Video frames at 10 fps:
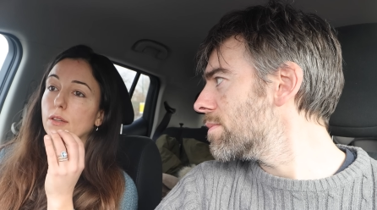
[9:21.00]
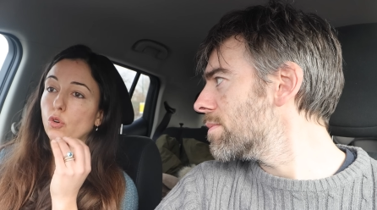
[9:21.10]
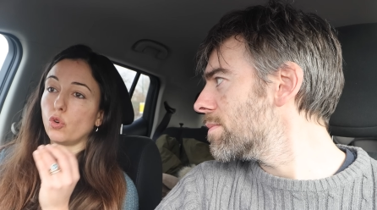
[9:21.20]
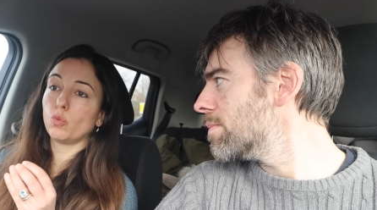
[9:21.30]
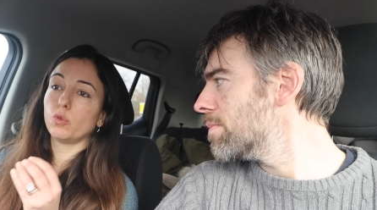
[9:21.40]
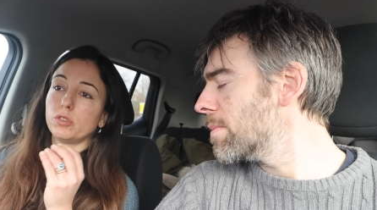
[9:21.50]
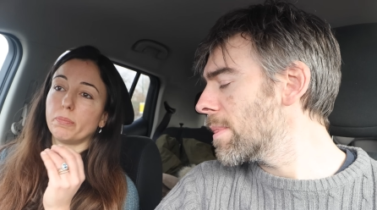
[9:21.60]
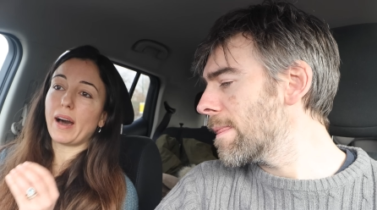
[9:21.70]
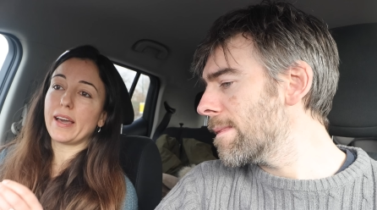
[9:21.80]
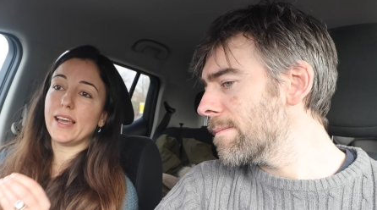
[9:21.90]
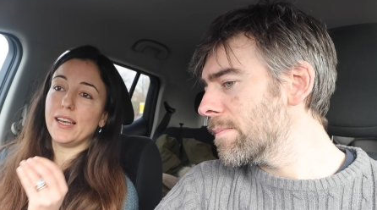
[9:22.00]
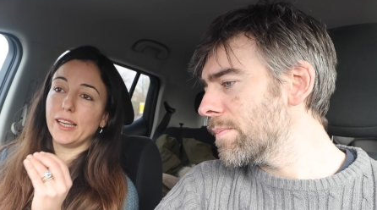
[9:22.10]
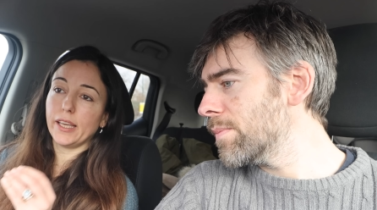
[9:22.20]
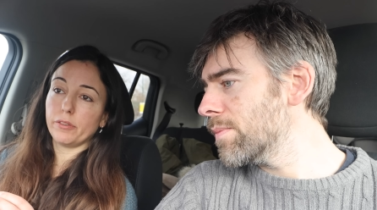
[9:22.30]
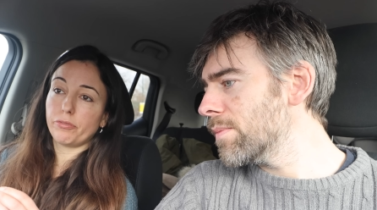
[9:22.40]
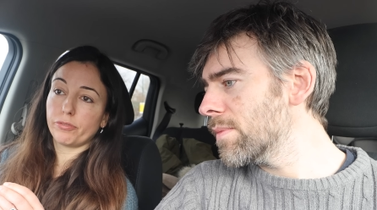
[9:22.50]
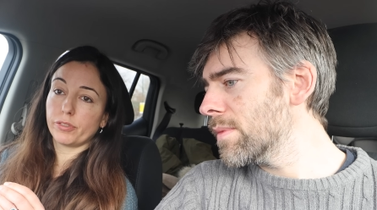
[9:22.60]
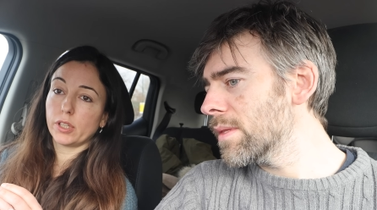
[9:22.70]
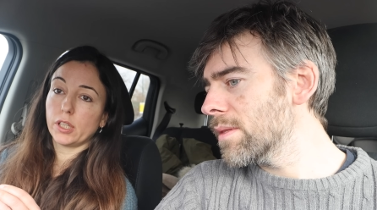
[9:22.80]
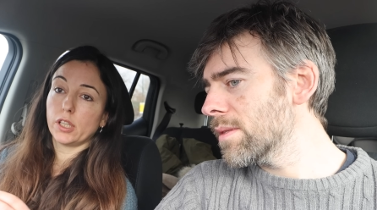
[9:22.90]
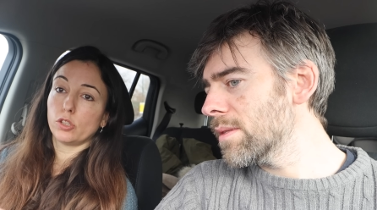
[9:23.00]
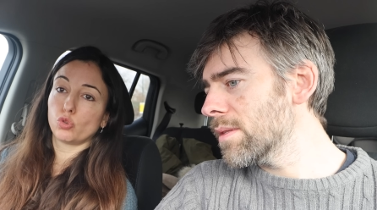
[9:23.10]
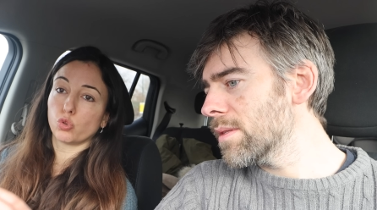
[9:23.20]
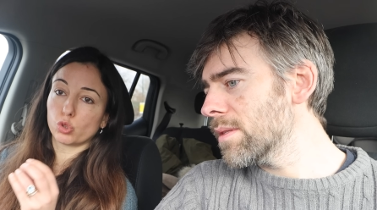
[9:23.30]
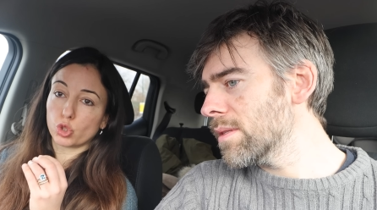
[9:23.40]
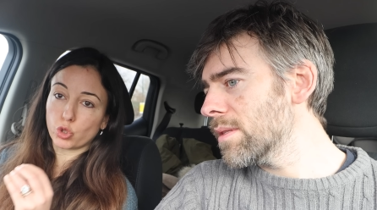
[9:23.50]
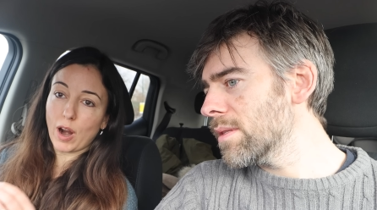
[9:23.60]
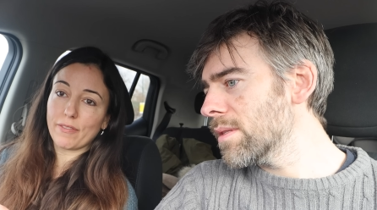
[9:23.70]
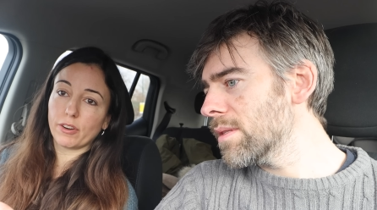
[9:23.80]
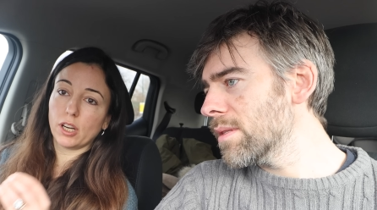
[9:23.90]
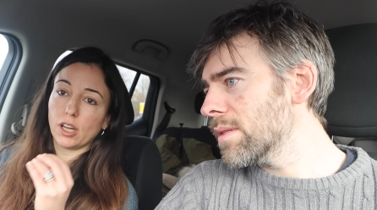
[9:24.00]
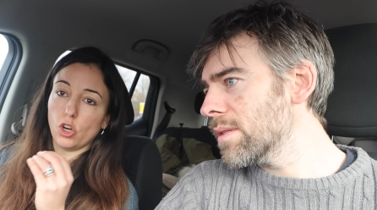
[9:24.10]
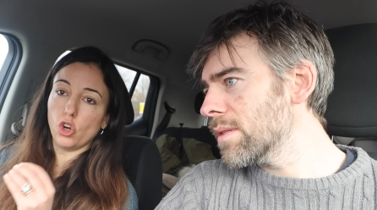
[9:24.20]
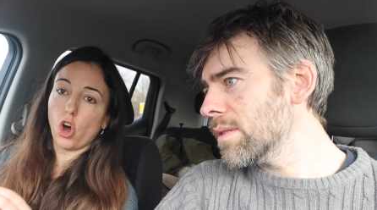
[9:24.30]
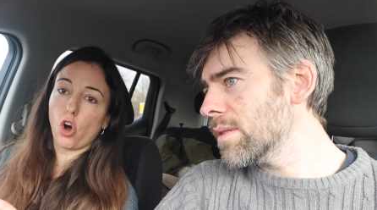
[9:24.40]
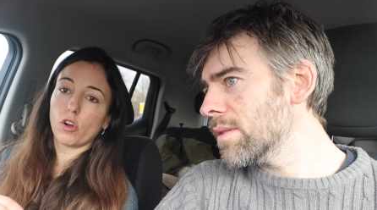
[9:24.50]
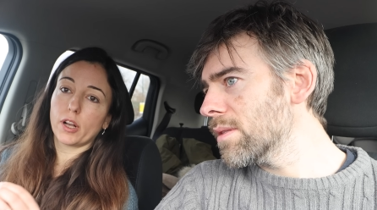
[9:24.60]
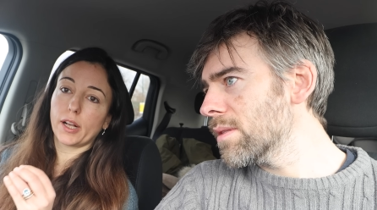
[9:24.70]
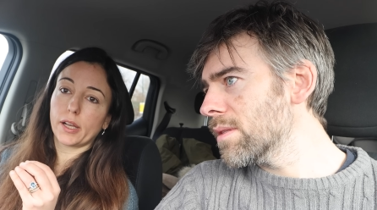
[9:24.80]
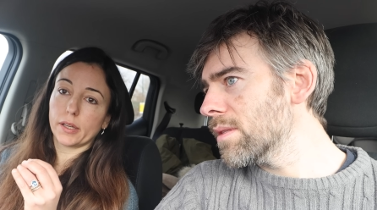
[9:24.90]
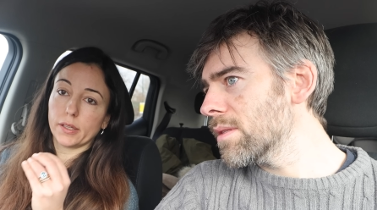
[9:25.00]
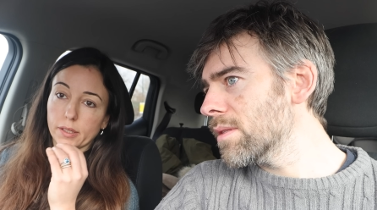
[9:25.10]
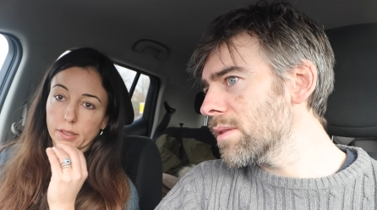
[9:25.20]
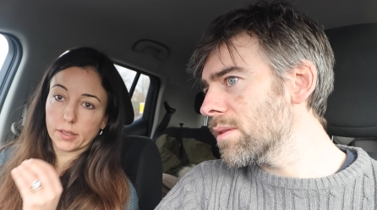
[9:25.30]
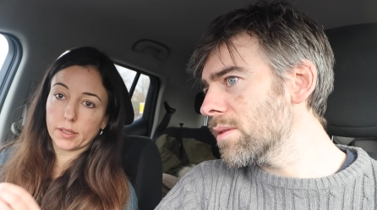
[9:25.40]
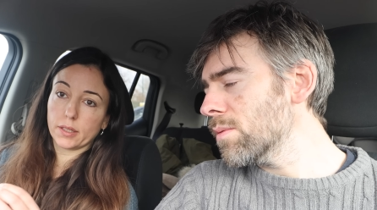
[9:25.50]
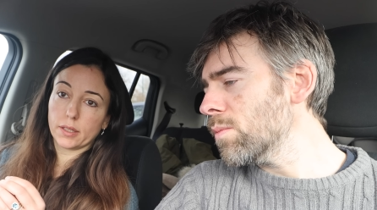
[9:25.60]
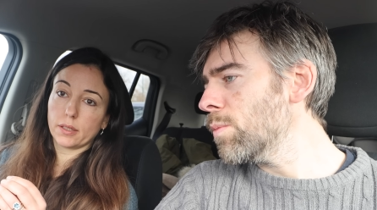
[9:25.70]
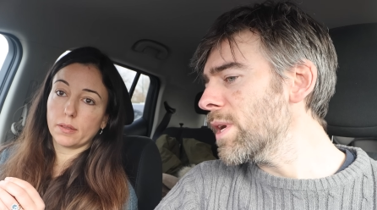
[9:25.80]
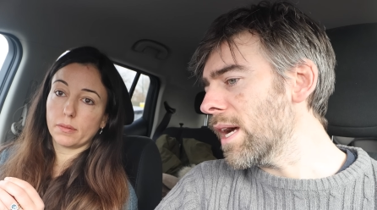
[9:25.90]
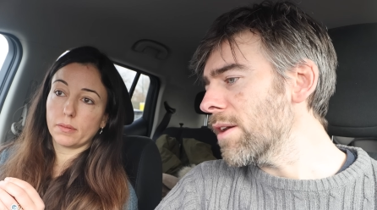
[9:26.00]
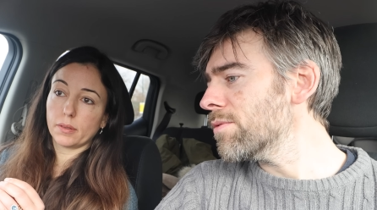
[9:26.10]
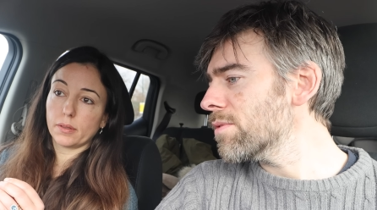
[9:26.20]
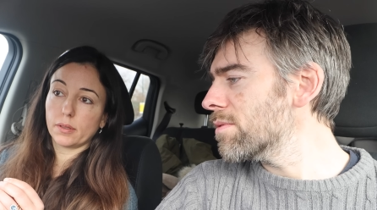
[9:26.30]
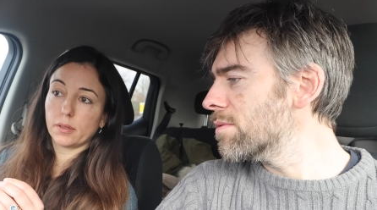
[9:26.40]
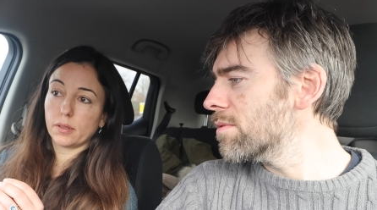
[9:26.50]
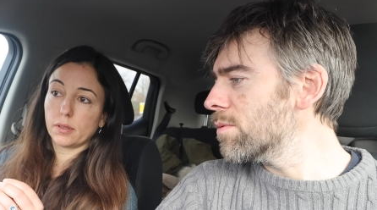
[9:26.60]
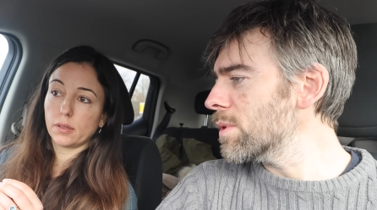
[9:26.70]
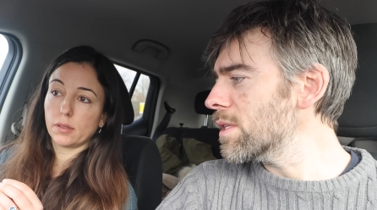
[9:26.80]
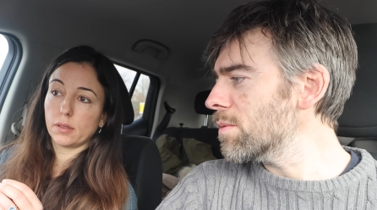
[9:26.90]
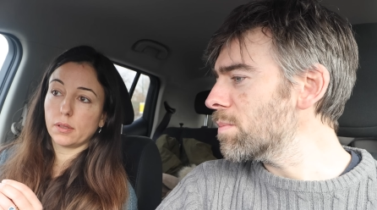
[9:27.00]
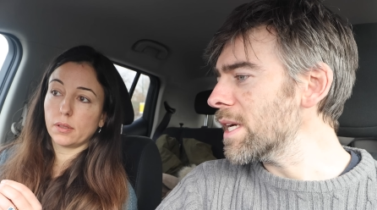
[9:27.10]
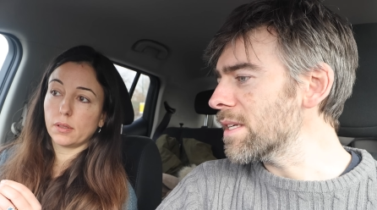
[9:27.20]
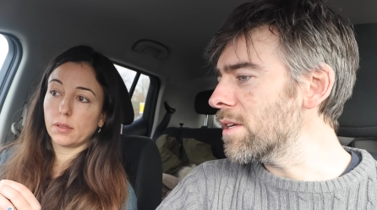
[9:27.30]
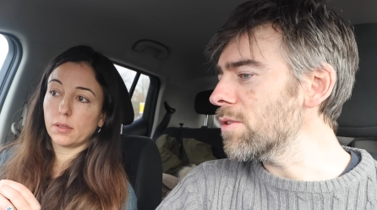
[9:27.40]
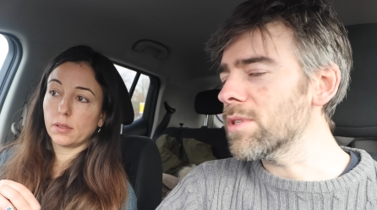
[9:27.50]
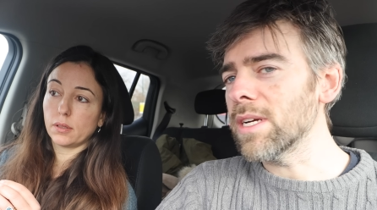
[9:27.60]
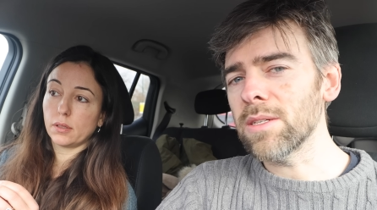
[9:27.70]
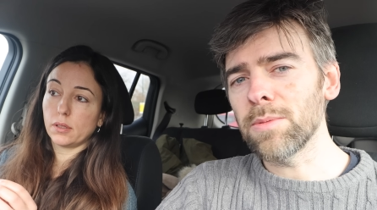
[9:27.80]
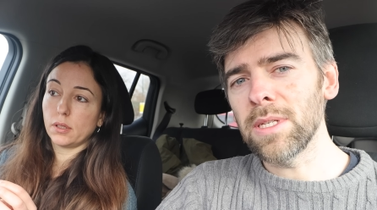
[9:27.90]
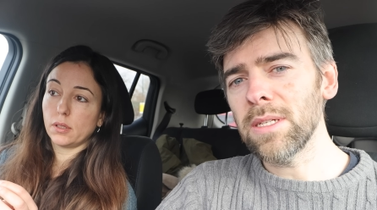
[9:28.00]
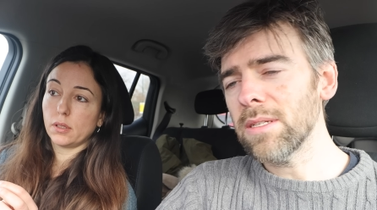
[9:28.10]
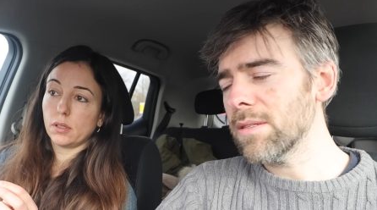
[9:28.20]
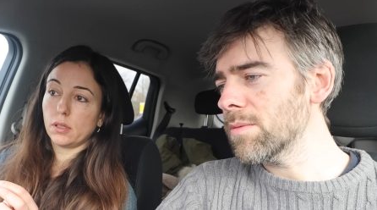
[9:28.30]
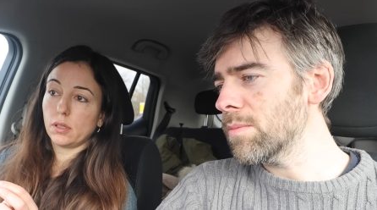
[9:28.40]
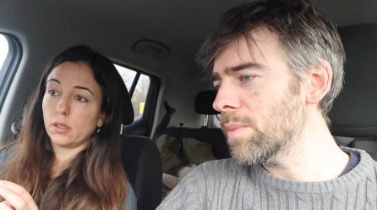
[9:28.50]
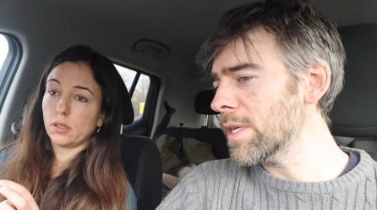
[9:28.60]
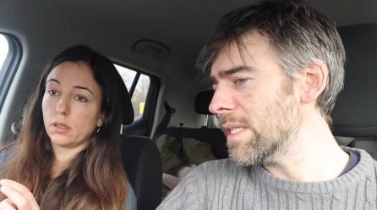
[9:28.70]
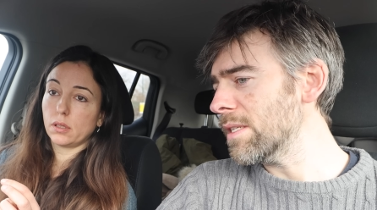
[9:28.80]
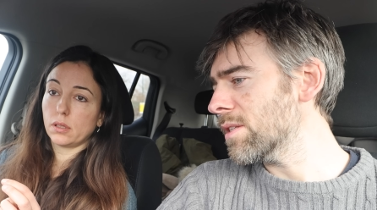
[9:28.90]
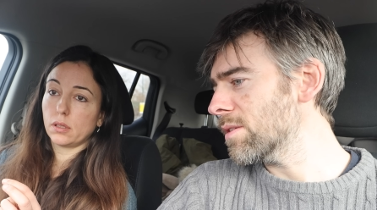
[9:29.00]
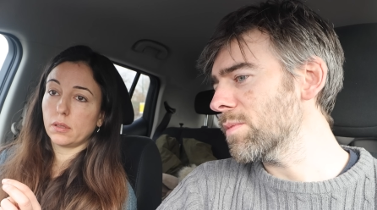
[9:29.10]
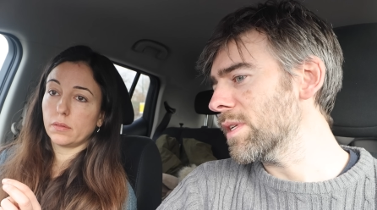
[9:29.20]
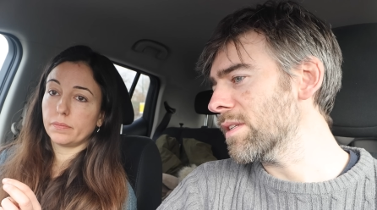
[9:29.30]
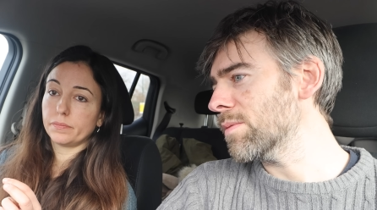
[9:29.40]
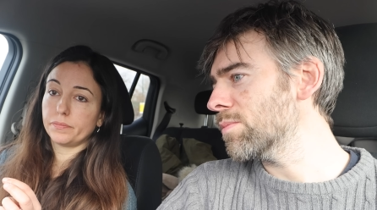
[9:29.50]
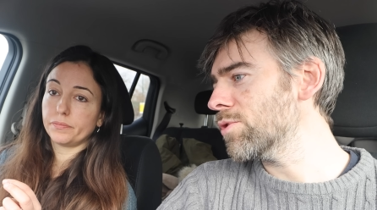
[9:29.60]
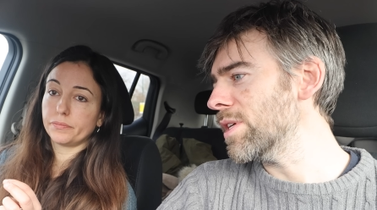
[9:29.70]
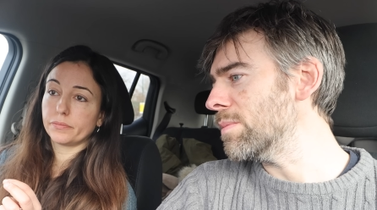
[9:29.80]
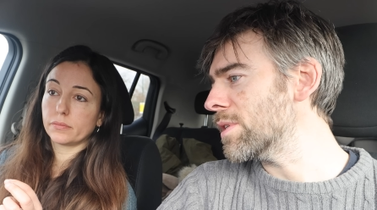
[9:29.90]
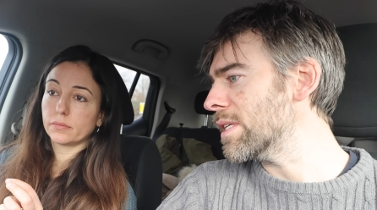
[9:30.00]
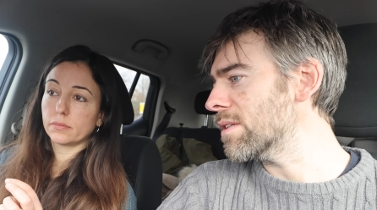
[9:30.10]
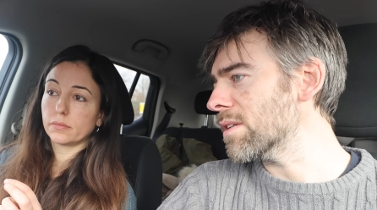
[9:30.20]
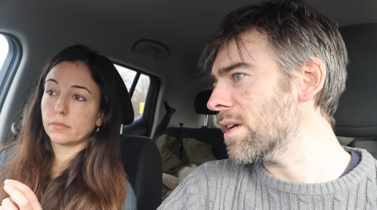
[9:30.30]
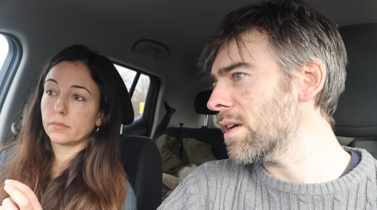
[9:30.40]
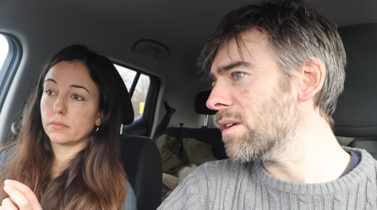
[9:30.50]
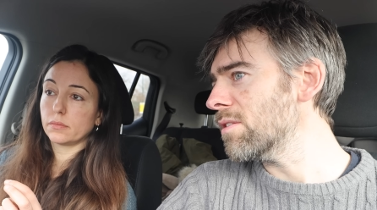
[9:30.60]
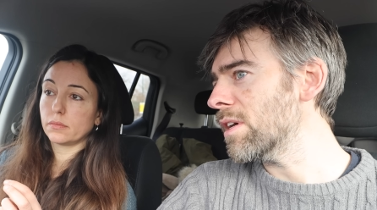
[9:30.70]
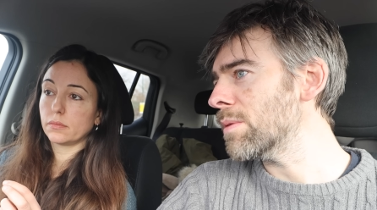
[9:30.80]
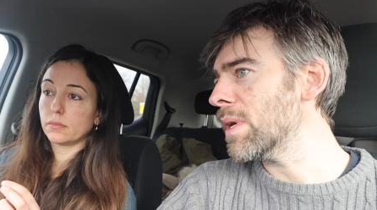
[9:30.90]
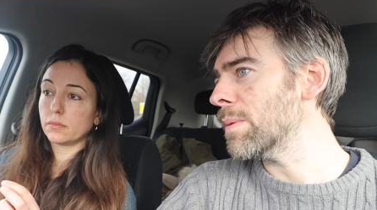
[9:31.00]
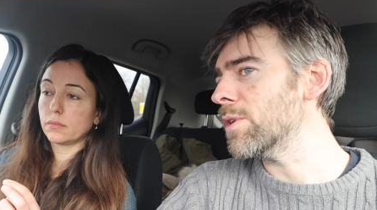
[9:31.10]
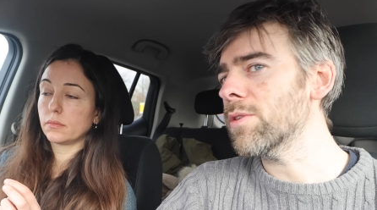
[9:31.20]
Speaker 1: who would buy a leaf to travel long?
Speaker 2: Well, we have. We back in the old days we did because it's a it's a cheap, decent car, and maybe